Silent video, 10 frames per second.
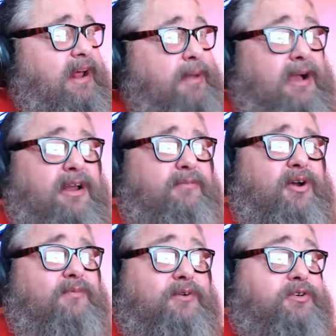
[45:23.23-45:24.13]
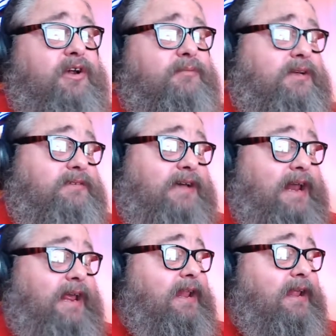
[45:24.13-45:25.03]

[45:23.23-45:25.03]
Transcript: I'm not going to vote for Trump because I